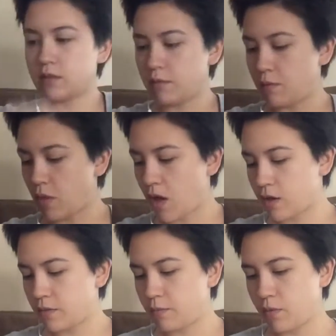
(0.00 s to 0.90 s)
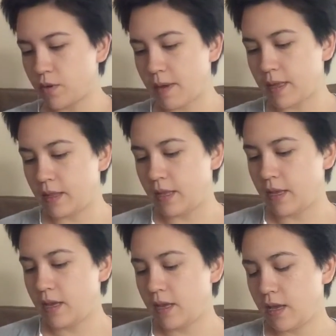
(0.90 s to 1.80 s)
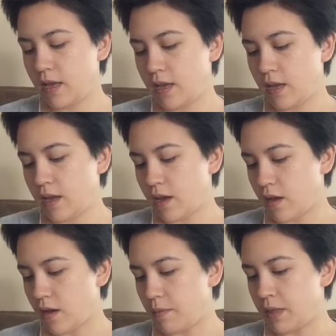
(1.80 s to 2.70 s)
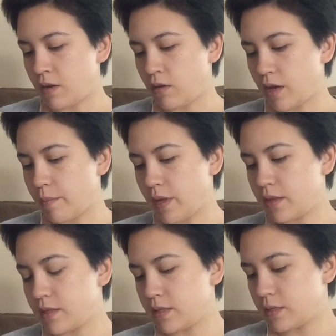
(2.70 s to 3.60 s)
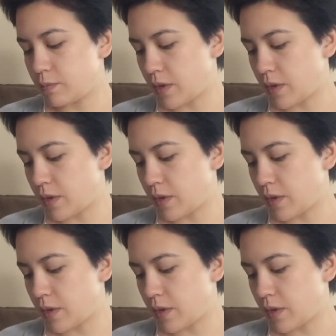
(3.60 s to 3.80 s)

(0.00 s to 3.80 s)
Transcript: be blocked pretty badly, and then I'll get buttons.